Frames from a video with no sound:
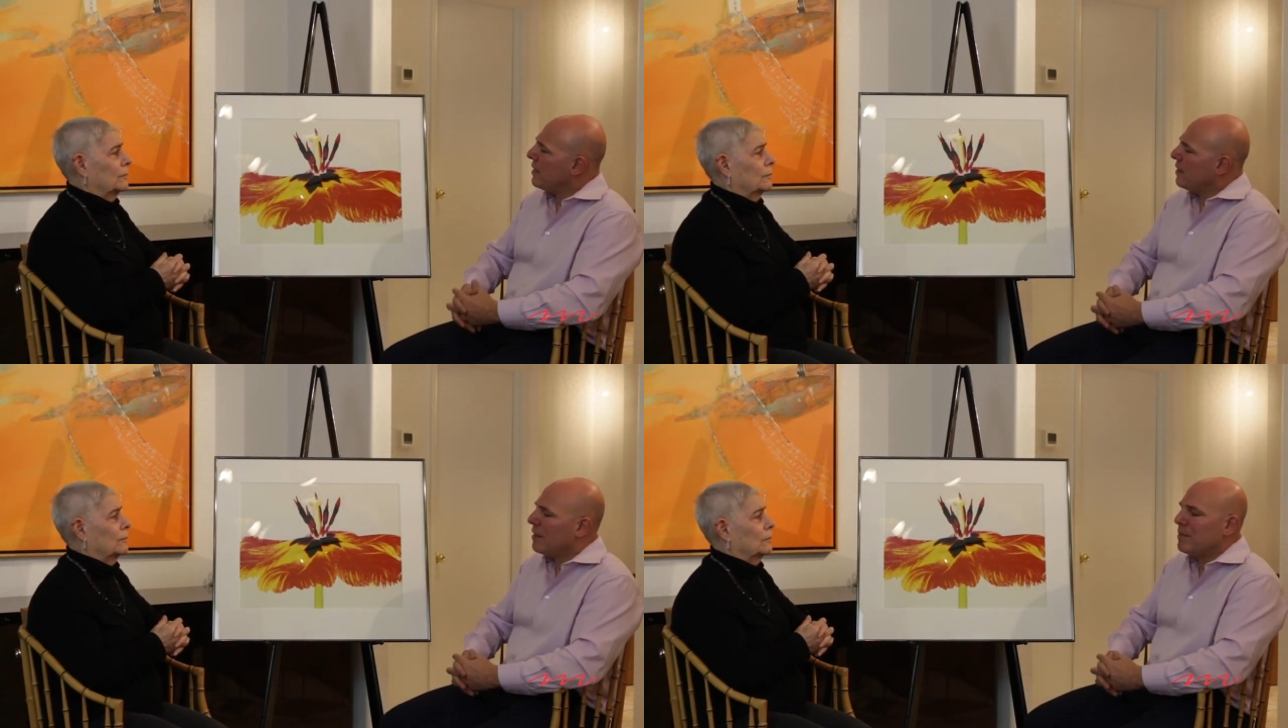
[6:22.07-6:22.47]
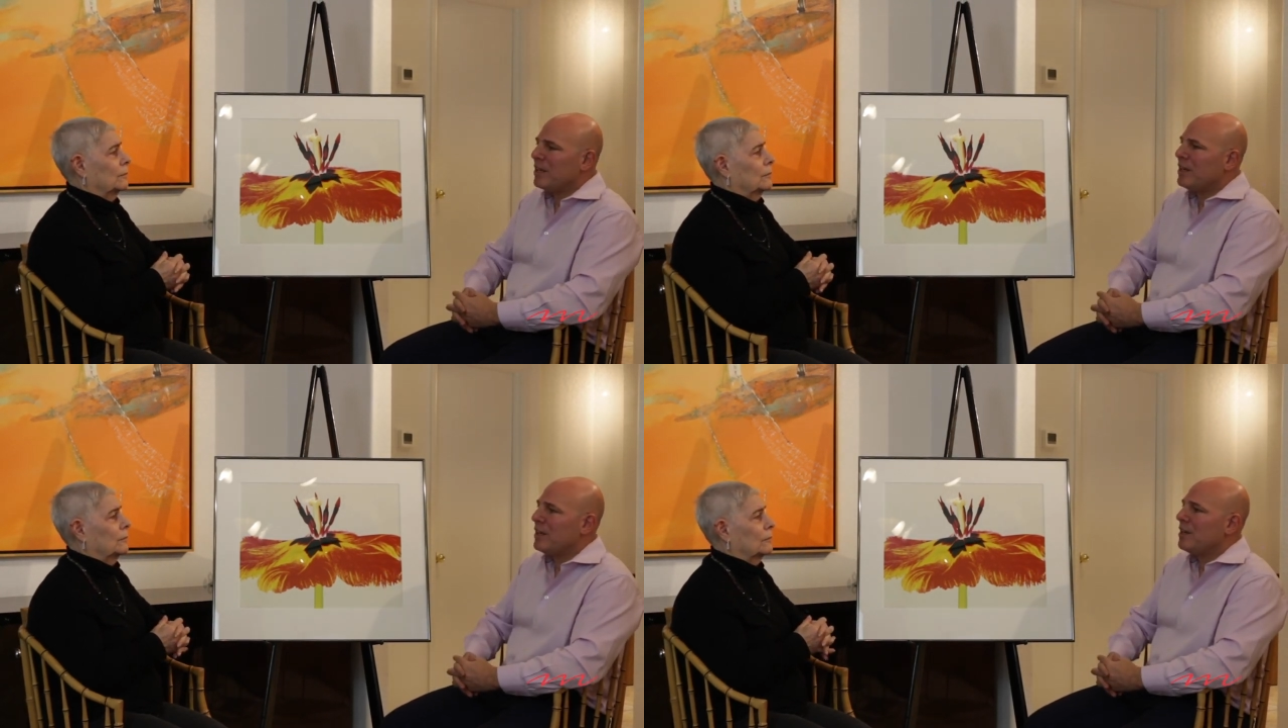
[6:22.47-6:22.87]
and
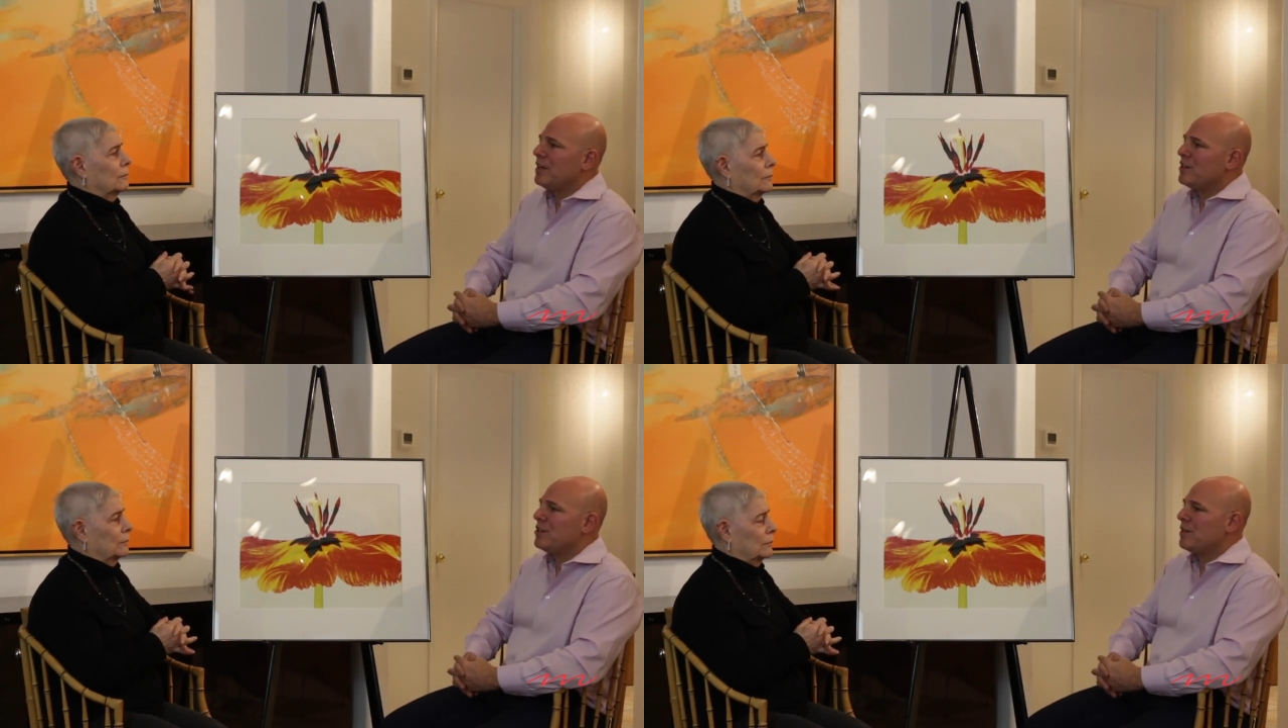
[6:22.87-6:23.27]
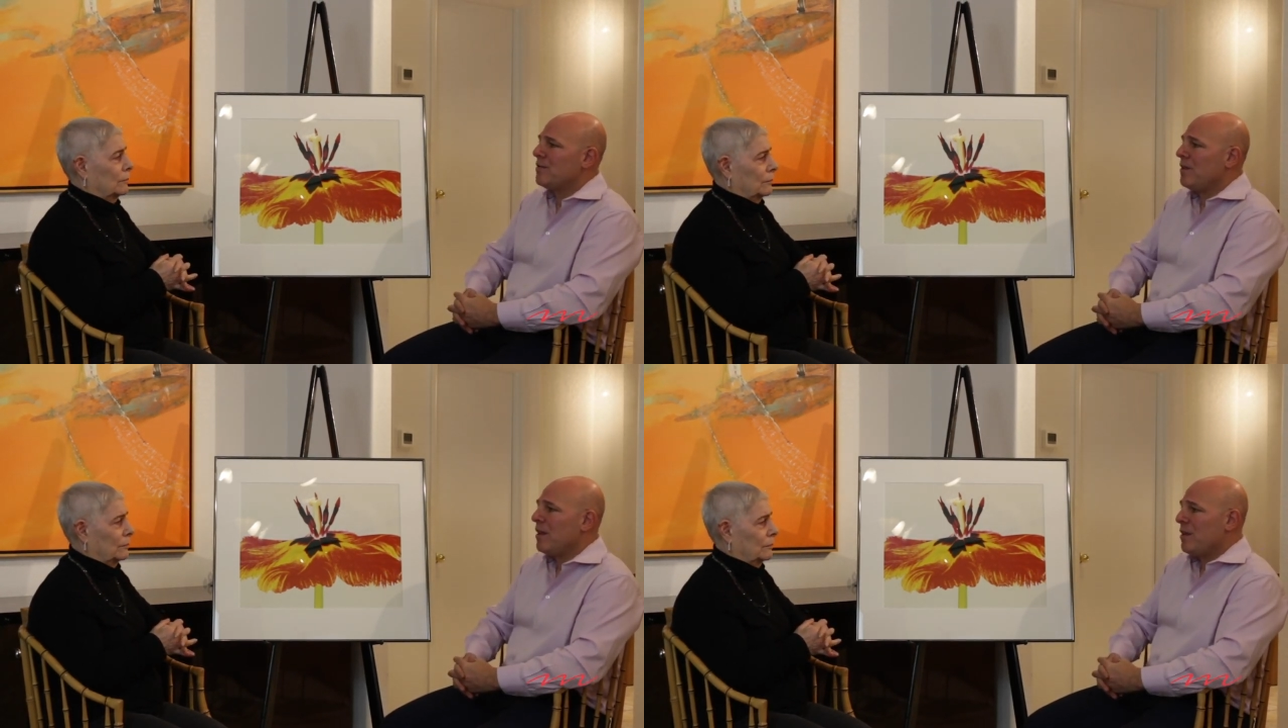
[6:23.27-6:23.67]
limited
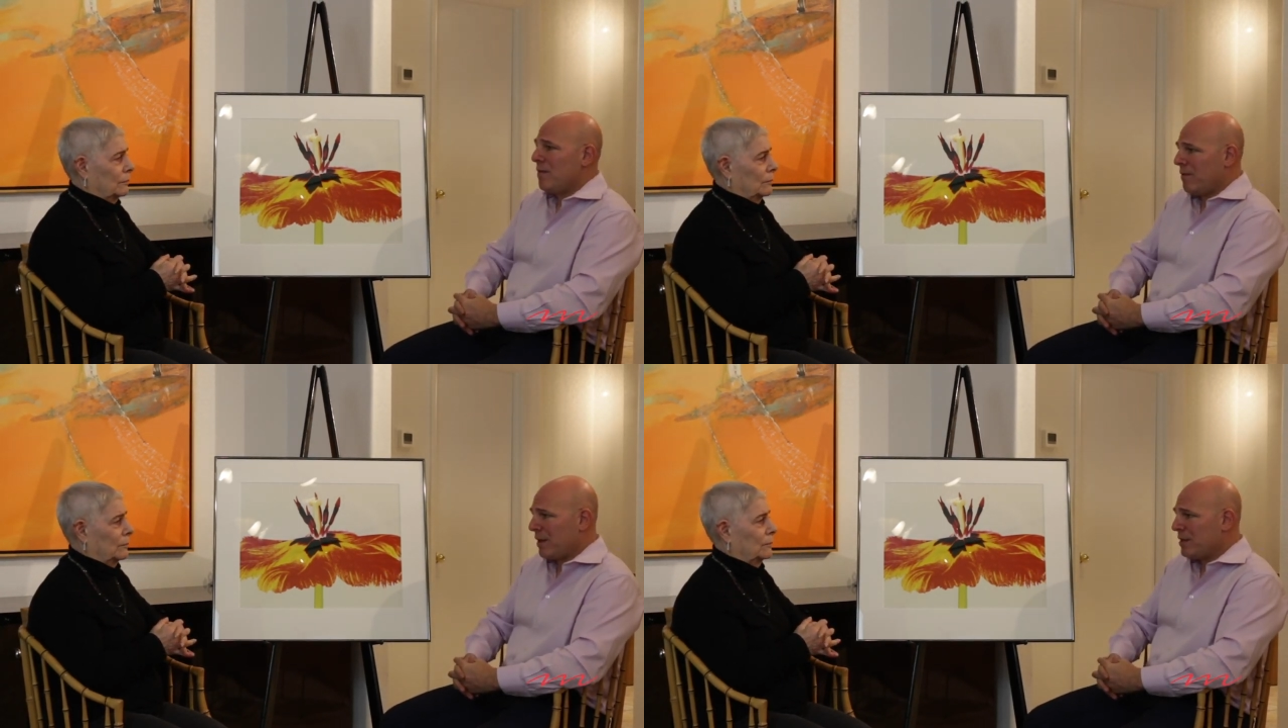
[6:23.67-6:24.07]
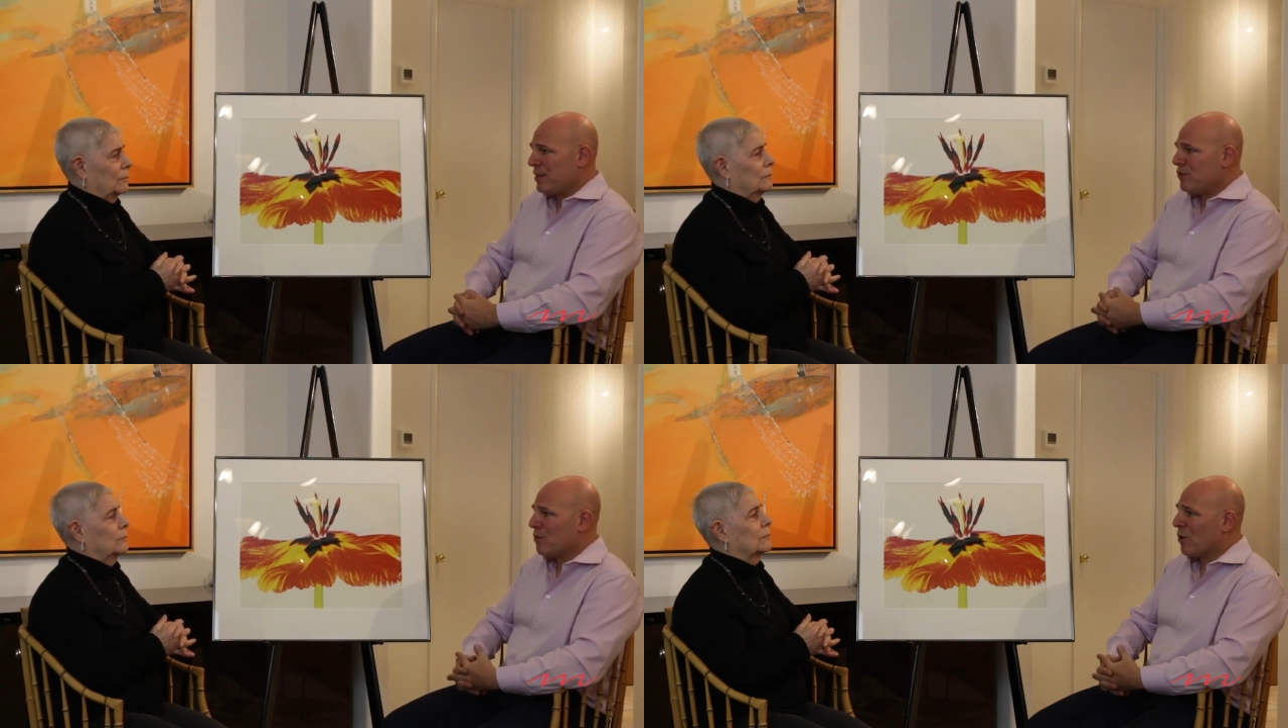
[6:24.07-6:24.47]
edition
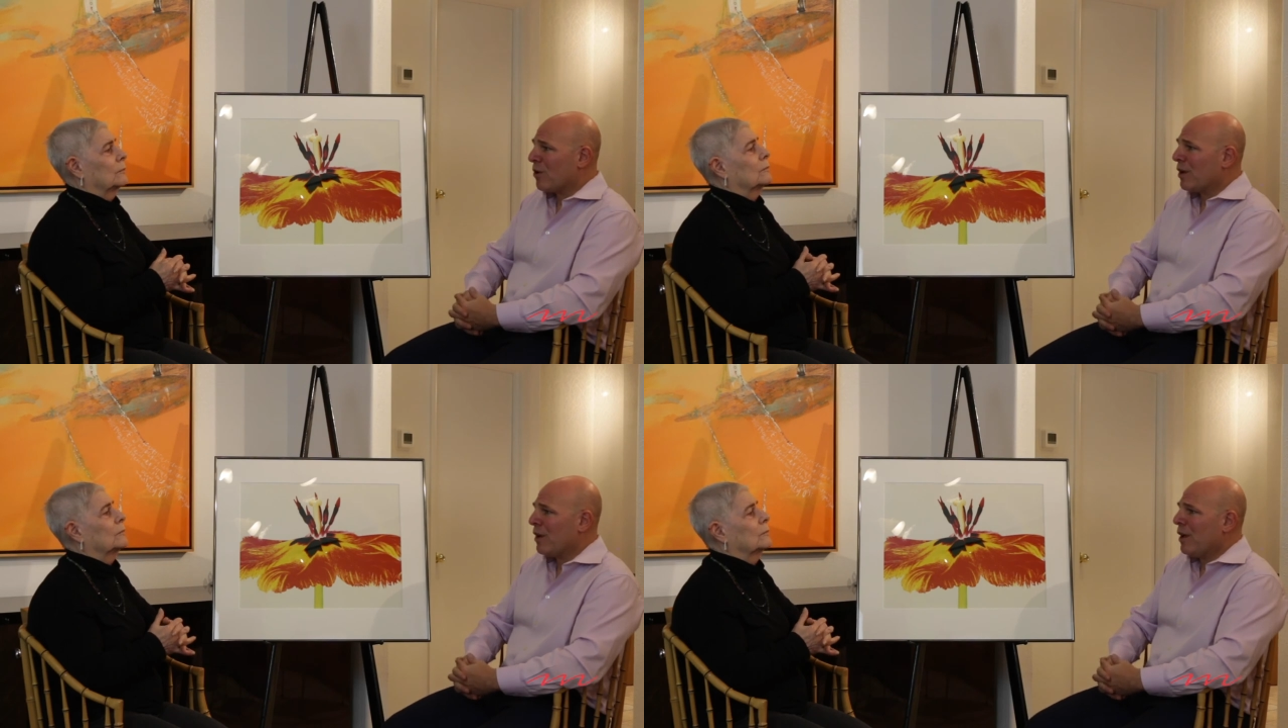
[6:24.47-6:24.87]
vintage work,